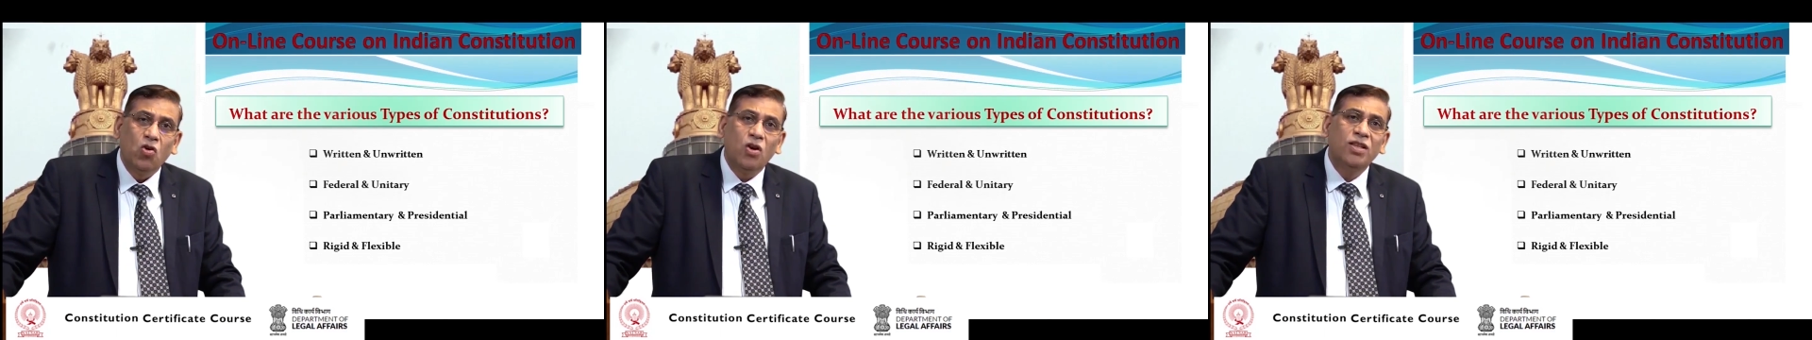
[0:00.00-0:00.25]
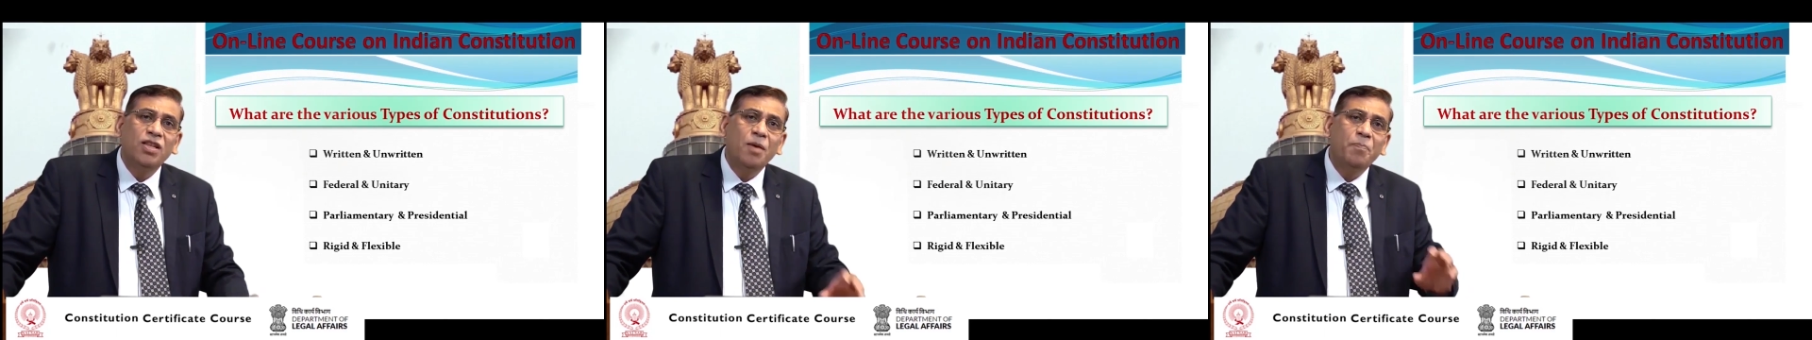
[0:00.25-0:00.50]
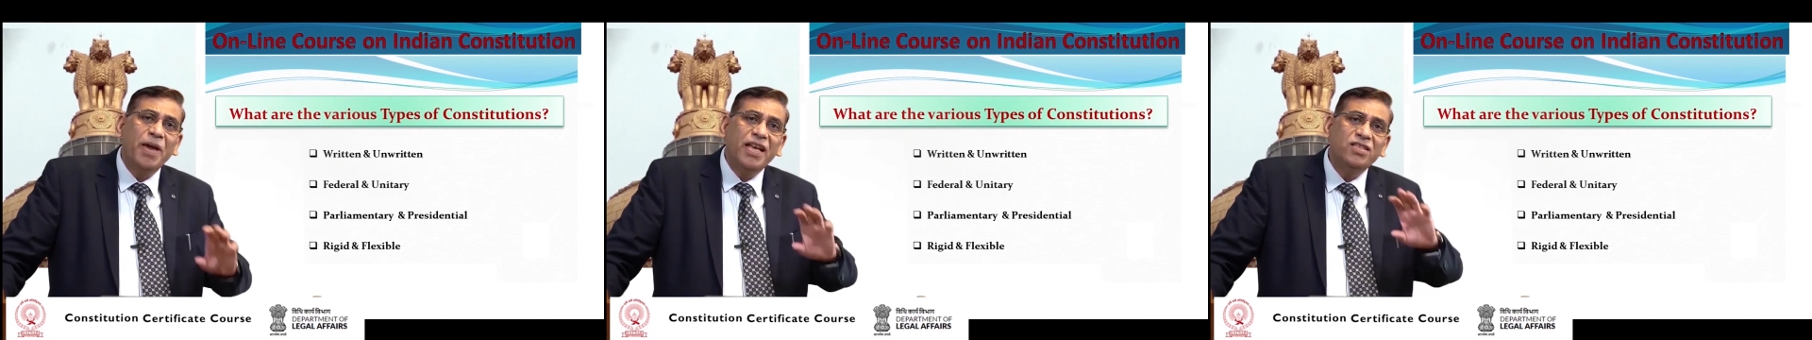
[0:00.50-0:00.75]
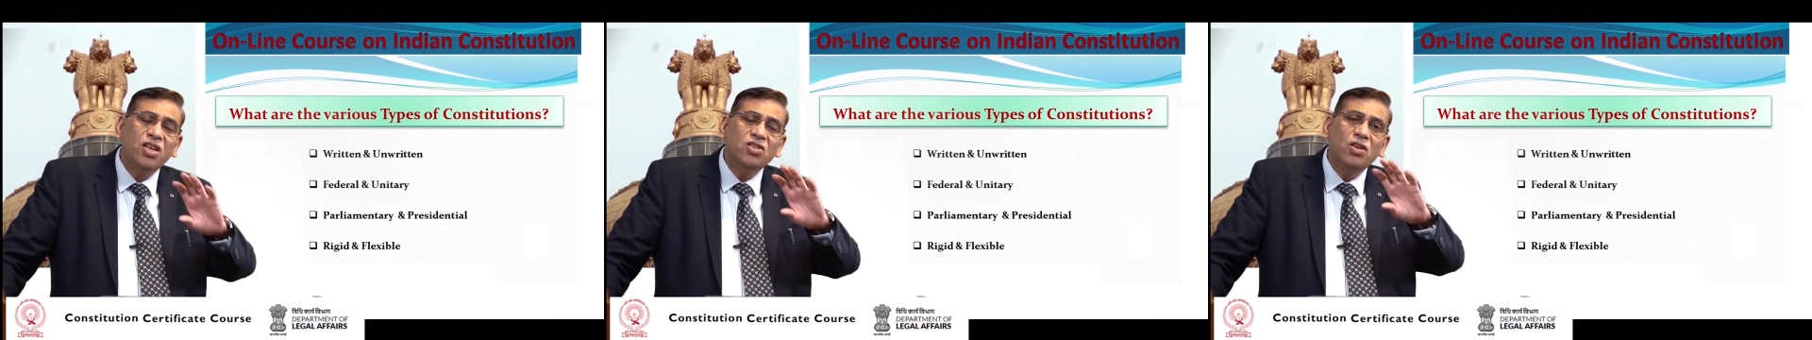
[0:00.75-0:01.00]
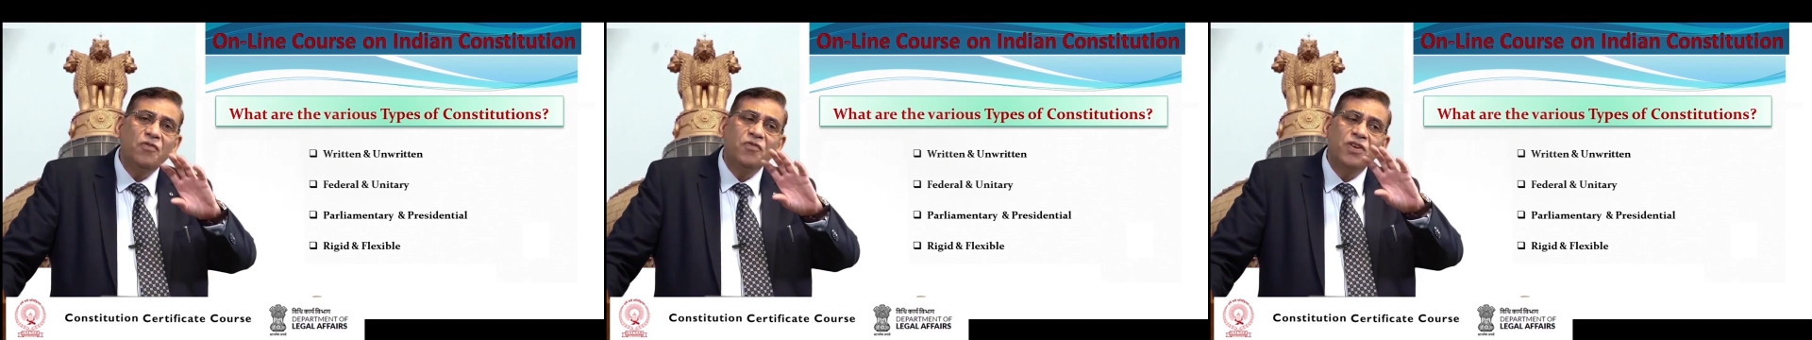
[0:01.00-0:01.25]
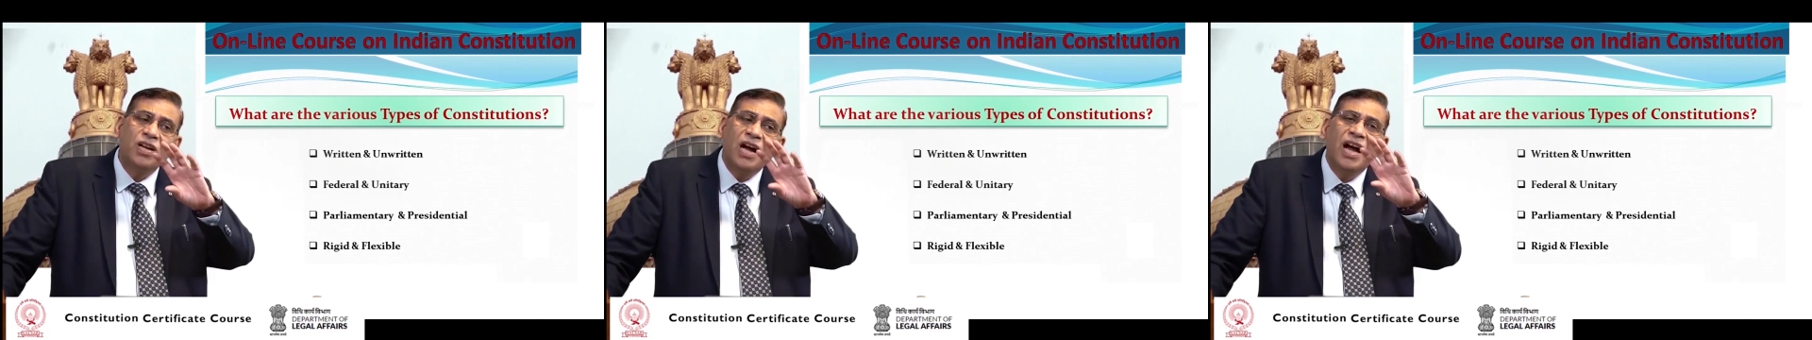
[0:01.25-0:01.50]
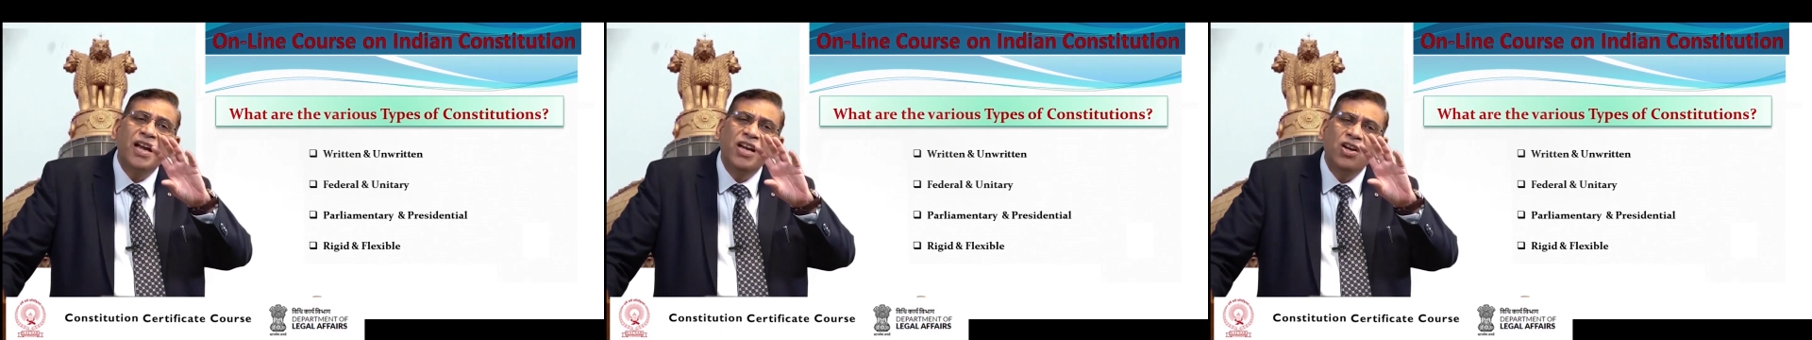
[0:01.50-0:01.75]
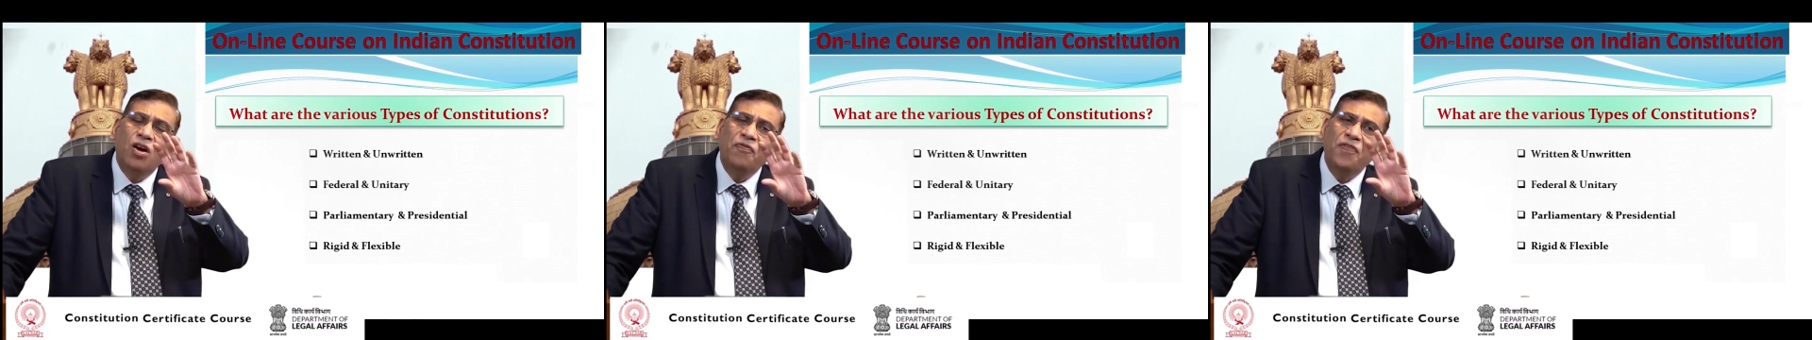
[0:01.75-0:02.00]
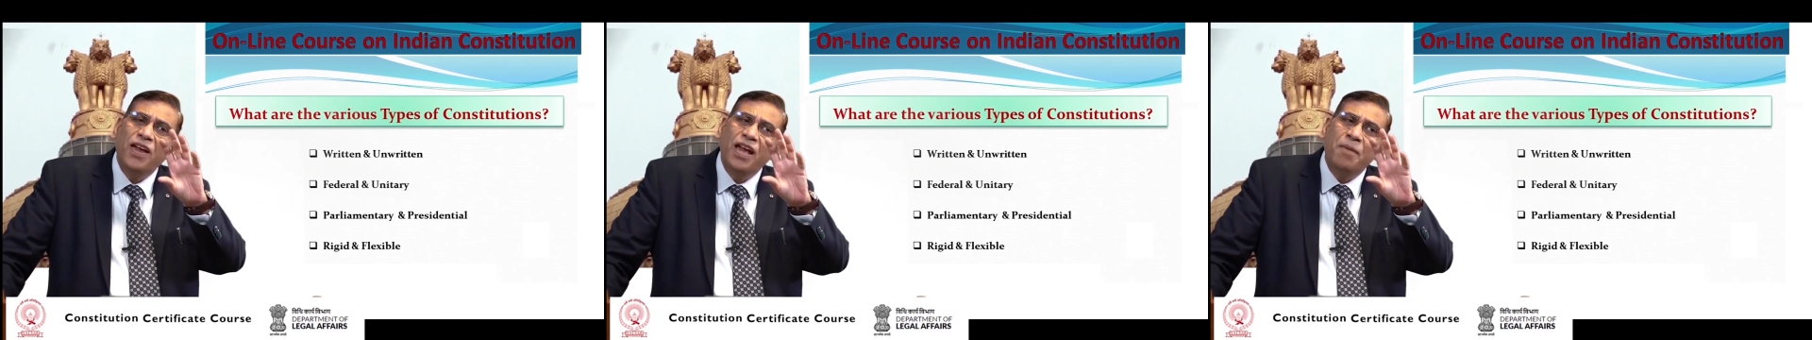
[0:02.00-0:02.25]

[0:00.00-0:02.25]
on the basis of kind of